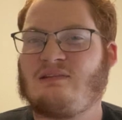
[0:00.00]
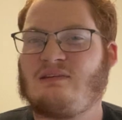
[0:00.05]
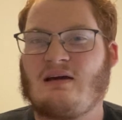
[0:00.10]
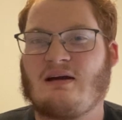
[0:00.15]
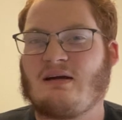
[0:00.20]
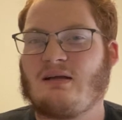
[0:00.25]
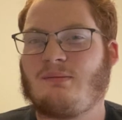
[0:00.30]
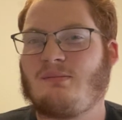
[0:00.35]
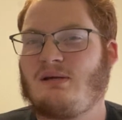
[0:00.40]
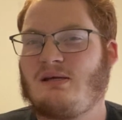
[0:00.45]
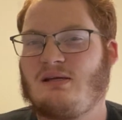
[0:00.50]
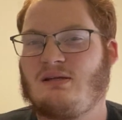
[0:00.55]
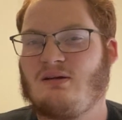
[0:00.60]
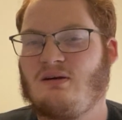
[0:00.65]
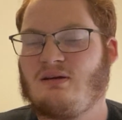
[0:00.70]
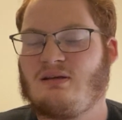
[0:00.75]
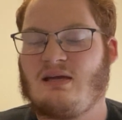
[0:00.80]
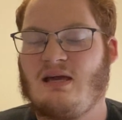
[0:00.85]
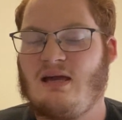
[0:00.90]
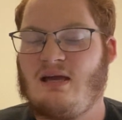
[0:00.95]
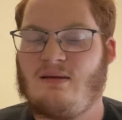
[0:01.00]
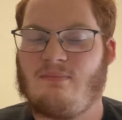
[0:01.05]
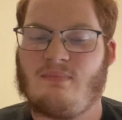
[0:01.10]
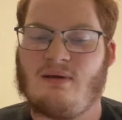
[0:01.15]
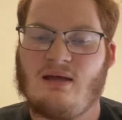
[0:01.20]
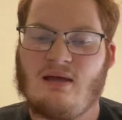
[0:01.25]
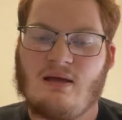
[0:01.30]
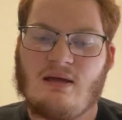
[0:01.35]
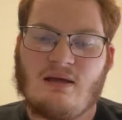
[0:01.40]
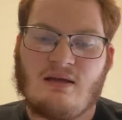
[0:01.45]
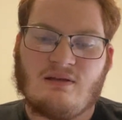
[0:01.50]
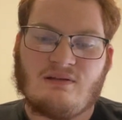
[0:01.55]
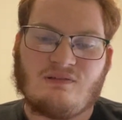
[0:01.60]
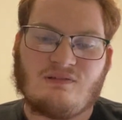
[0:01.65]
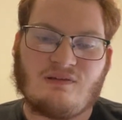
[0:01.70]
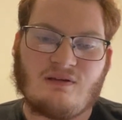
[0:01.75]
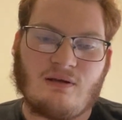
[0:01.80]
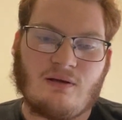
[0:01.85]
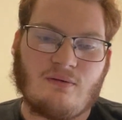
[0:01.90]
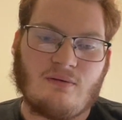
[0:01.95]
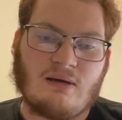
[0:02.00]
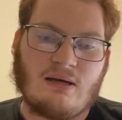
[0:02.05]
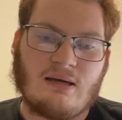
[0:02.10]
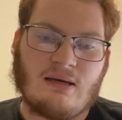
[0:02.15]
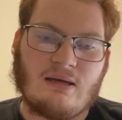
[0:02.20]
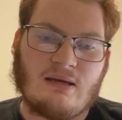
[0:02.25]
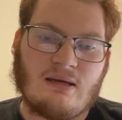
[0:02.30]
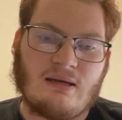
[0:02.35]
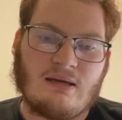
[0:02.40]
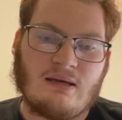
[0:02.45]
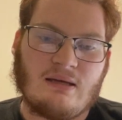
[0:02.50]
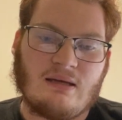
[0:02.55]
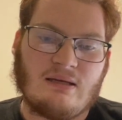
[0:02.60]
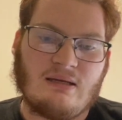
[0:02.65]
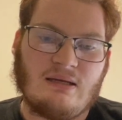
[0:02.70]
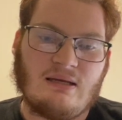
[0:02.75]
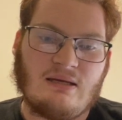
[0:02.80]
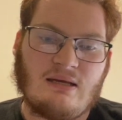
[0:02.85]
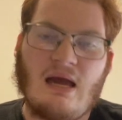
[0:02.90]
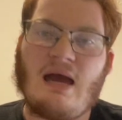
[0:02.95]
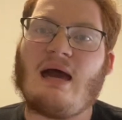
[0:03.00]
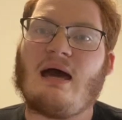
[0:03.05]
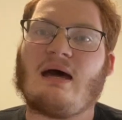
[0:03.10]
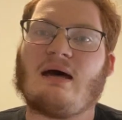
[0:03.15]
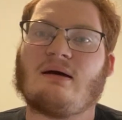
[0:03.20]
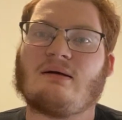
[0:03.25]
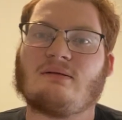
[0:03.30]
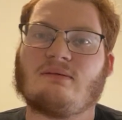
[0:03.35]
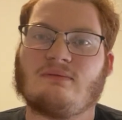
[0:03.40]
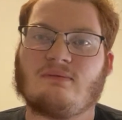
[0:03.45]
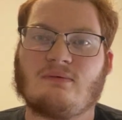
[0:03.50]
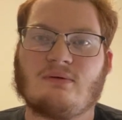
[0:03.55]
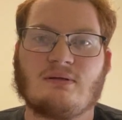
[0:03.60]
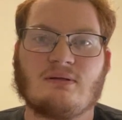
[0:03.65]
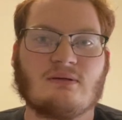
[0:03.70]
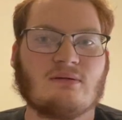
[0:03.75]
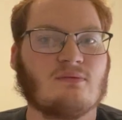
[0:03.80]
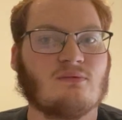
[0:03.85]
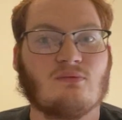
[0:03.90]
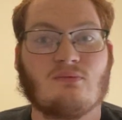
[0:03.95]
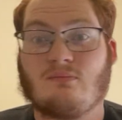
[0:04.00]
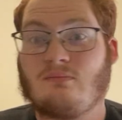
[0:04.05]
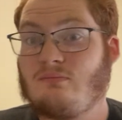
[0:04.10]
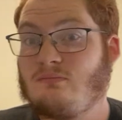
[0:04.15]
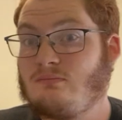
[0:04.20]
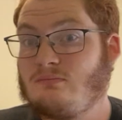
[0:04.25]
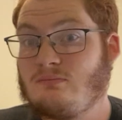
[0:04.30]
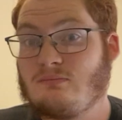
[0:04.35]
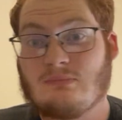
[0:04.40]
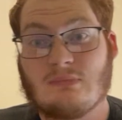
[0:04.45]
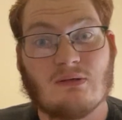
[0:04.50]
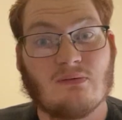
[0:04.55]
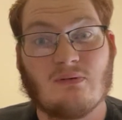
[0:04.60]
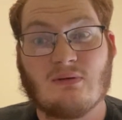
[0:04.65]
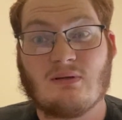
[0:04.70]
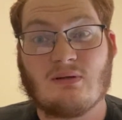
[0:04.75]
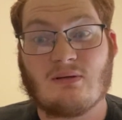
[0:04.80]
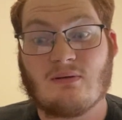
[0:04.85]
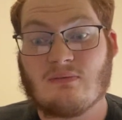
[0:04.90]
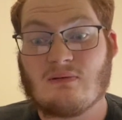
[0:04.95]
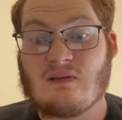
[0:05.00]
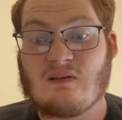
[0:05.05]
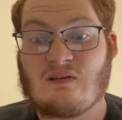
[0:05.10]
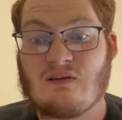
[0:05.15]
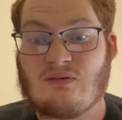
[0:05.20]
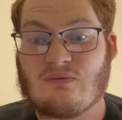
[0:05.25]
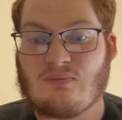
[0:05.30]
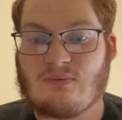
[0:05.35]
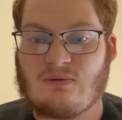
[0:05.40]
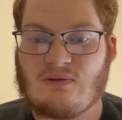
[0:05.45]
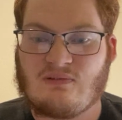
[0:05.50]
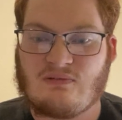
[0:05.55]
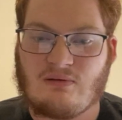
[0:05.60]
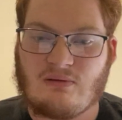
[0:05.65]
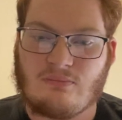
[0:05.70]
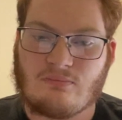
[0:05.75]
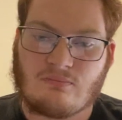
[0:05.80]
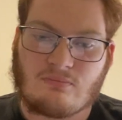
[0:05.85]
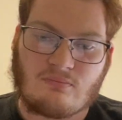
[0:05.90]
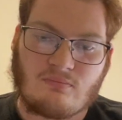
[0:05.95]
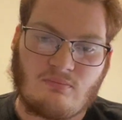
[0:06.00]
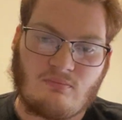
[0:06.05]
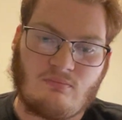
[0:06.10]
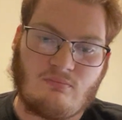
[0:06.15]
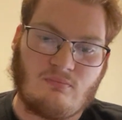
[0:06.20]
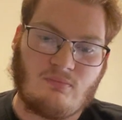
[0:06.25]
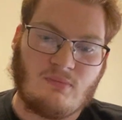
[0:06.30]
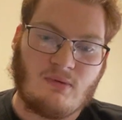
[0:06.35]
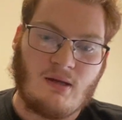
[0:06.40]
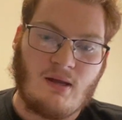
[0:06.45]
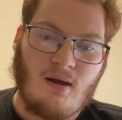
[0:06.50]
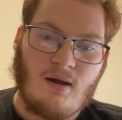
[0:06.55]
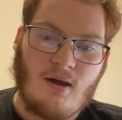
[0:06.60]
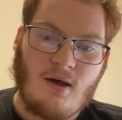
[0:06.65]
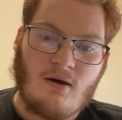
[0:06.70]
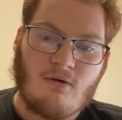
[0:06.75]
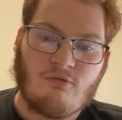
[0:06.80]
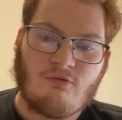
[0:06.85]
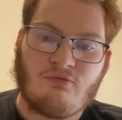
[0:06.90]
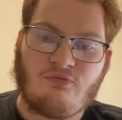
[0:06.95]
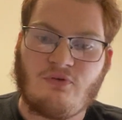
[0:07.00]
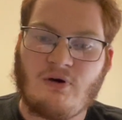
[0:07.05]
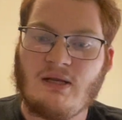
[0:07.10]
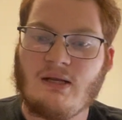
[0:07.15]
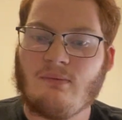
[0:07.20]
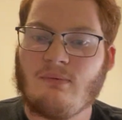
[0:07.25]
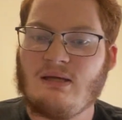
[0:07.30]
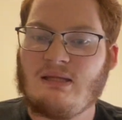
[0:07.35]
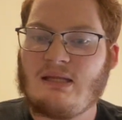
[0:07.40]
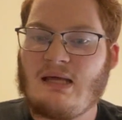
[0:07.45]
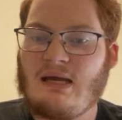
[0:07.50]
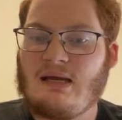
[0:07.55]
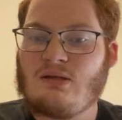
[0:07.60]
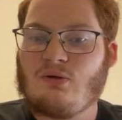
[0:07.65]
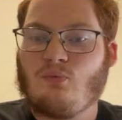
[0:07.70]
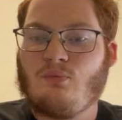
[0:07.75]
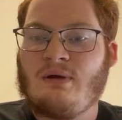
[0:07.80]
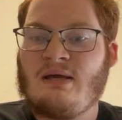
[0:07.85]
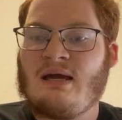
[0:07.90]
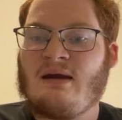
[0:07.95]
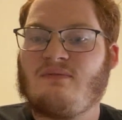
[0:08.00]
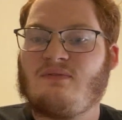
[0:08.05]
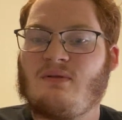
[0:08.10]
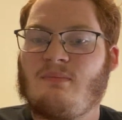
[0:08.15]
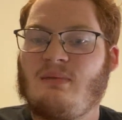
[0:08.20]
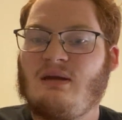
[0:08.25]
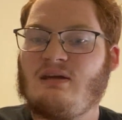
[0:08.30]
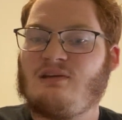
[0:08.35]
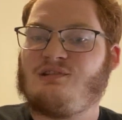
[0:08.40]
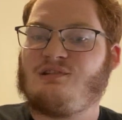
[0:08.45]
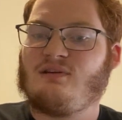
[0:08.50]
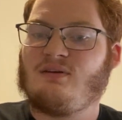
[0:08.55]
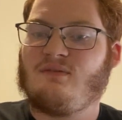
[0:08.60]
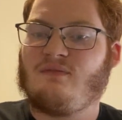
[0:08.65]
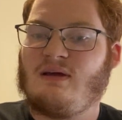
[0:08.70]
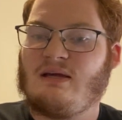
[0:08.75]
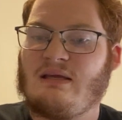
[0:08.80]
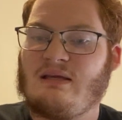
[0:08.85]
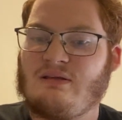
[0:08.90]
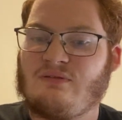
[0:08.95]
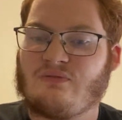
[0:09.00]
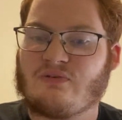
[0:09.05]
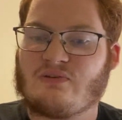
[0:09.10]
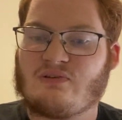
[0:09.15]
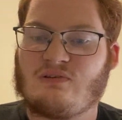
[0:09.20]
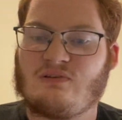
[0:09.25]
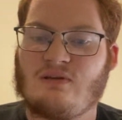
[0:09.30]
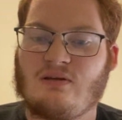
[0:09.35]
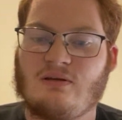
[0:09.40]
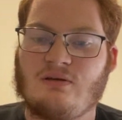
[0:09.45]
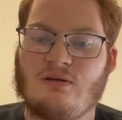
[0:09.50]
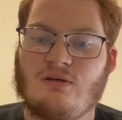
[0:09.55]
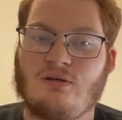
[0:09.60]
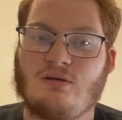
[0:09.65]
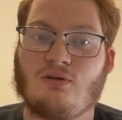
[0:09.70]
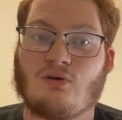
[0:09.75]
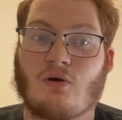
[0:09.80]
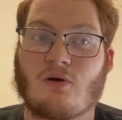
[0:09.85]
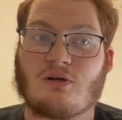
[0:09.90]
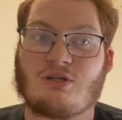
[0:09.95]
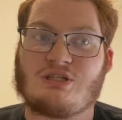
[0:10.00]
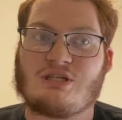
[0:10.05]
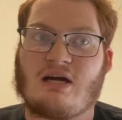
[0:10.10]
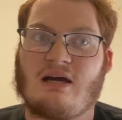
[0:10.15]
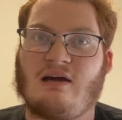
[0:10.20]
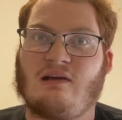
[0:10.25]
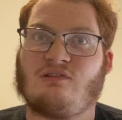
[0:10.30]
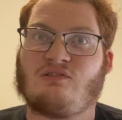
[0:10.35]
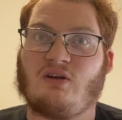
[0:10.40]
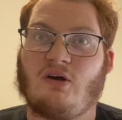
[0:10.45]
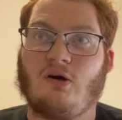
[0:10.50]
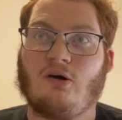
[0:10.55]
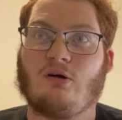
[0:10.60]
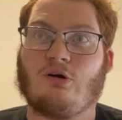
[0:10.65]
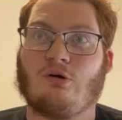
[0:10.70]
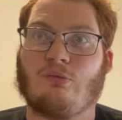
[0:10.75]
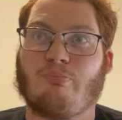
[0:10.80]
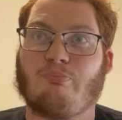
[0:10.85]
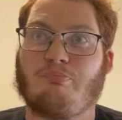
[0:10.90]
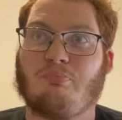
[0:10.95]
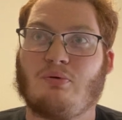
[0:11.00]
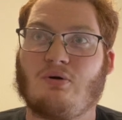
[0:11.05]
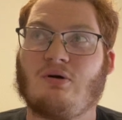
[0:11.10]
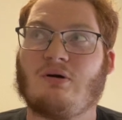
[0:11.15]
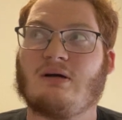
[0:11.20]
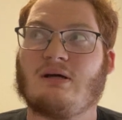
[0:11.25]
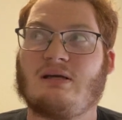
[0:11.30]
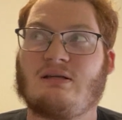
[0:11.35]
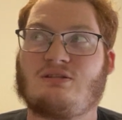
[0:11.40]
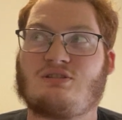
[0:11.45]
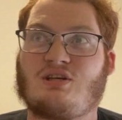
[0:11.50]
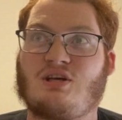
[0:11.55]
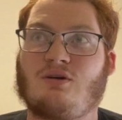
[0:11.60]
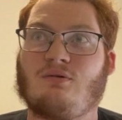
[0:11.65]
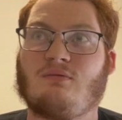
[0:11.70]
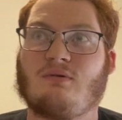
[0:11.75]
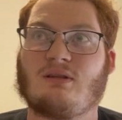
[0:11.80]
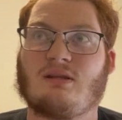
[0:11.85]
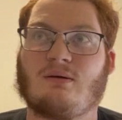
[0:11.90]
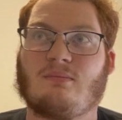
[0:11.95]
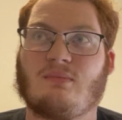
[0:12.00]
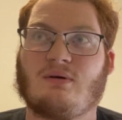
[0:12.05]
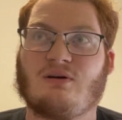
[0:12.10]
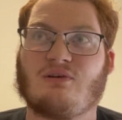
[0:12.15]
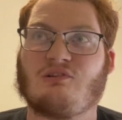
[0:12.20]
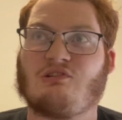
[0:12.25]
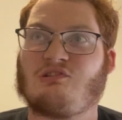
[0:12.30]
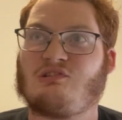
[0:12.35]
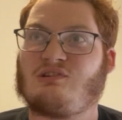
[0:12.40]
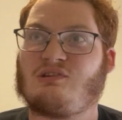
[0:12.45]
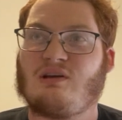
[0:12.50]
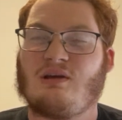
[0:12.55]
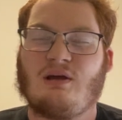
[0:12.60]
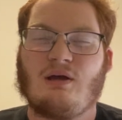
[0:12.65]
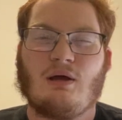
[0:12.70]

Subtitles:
not going to be a good game. So, yeah, well, I'm going to go with the Saints with this one. Following that, we have the Minnesota Vikings versus the New York Giants. Oh, boy, two of the most